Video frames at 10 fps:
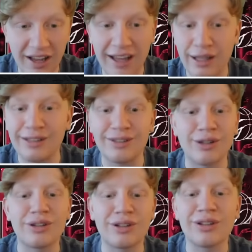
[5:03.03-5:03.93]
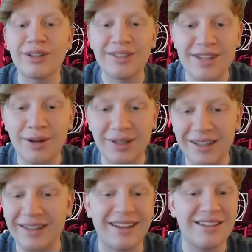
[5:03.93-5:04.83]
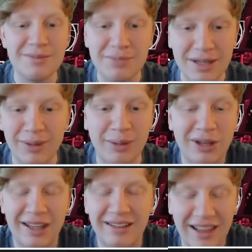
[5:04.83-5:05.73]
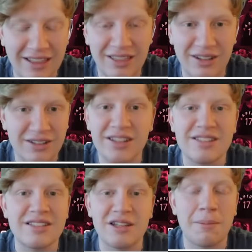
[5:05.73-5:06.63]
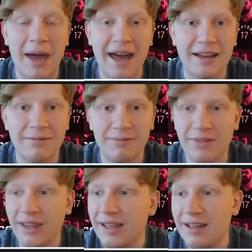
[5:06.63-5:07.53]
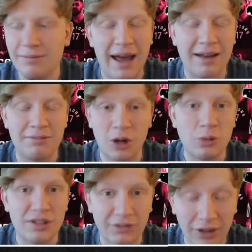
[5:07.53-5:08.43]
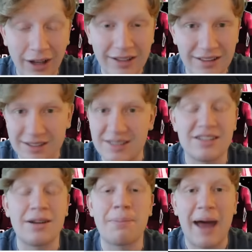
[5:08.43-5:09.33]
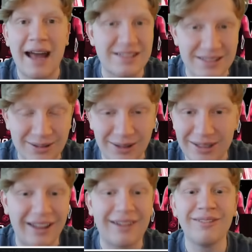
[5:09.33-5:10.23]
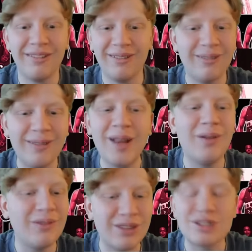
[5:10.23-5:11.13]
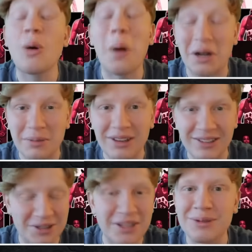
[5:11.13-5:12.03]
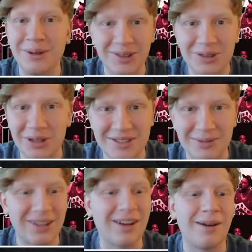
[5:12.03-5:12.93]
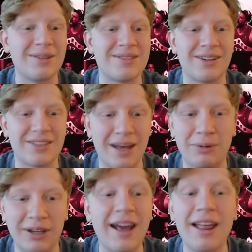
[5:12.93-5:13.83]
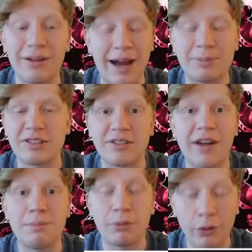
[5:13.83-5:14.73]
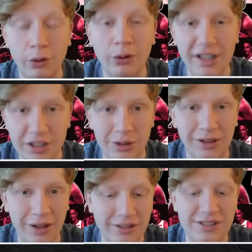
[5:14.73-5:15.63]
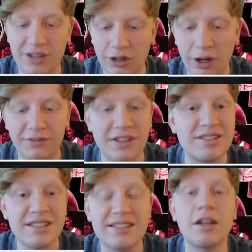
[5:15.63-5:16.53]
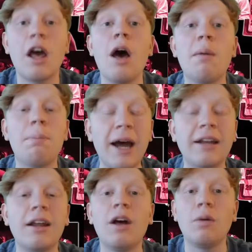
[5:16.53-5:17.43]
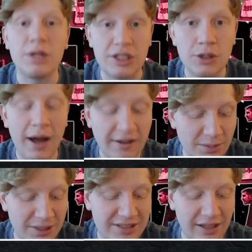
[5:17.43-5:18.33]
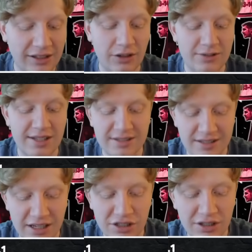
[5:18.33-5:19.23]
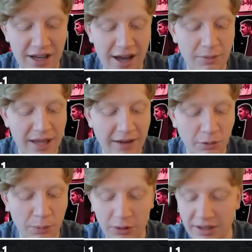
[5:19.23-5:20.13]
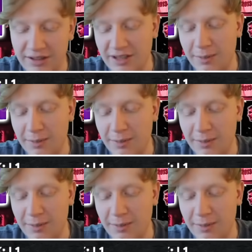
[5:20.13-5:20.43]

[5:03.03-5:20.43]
and you're going to tell me, again, it's a meme, like, but, like, that this isn't a bad dose of luck. This isn't a bad situation. Like, there's no argument there. So I just wanted to address some of the comments there at that point. The Raptors have had brutal injury luck to start off this season, but we do have some exciting news. As essentially, we have a report that's come